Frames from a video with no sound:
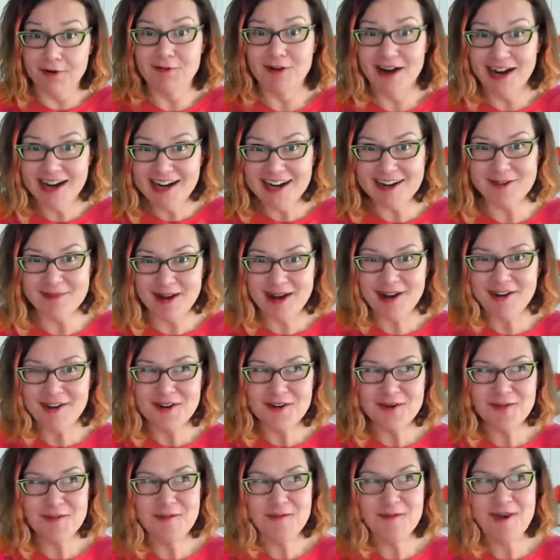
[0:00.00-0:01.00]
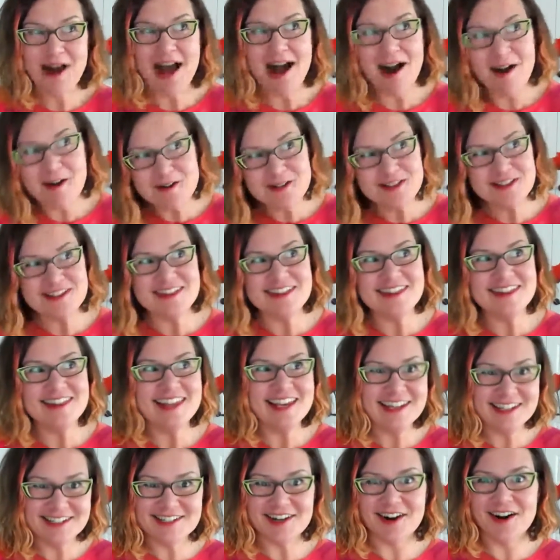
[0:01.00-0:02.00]
right, about how
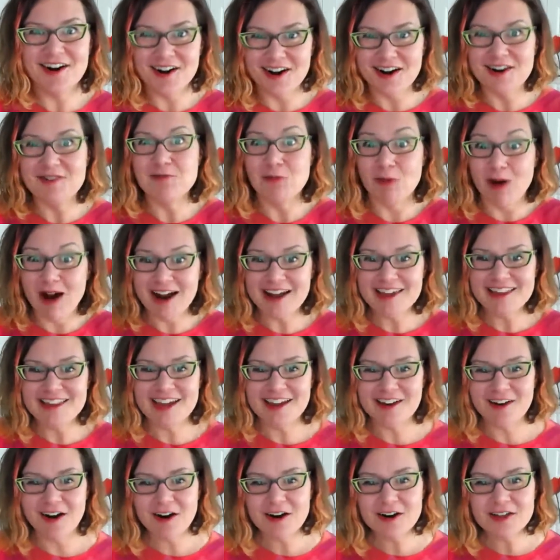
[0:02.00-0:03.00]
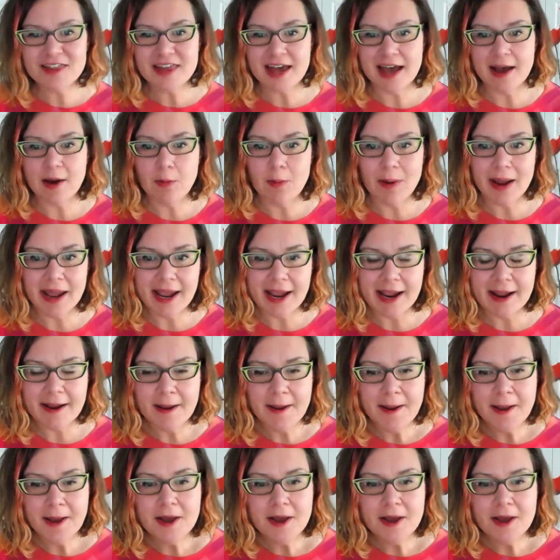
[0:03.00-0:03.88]
things are and why they are that way.